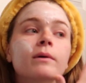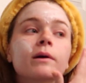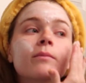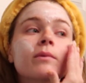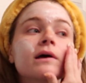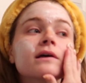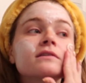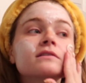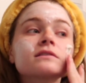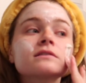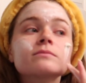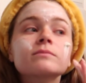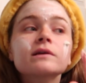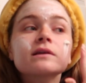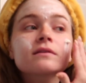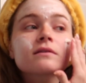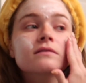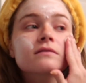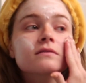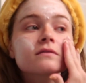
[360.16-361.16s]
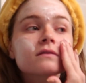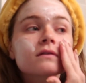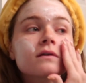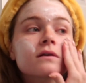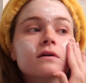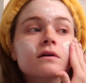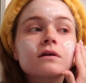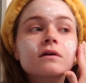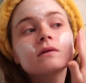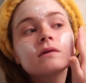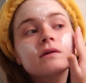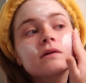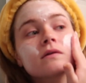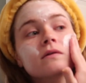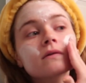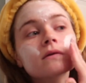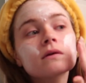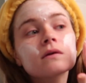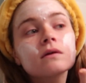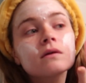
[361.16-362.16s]
my best to make this look
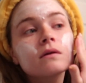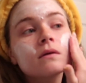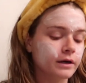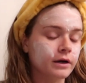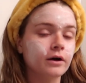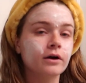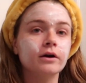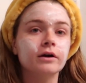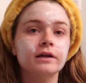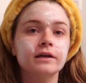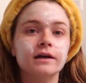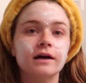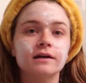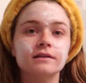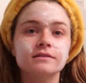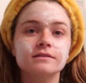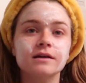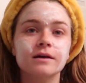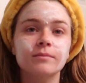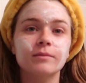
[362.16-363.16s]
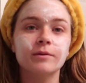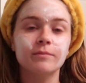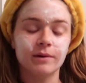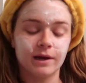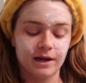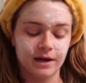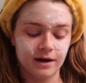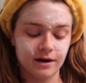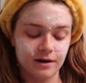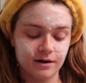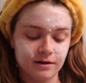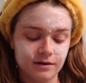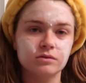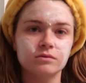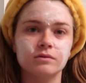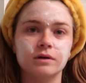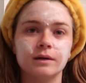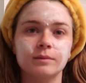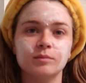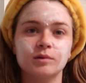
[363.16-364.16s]
decent. I already got some in my hair.
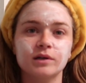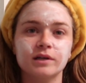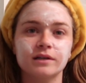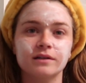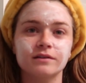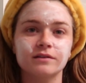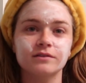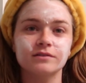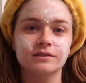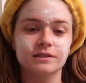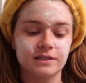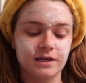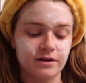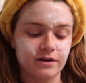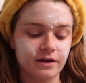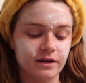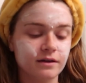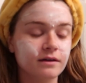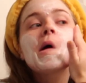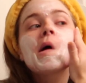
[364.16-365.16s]
Ooh, I'm looking a little scary.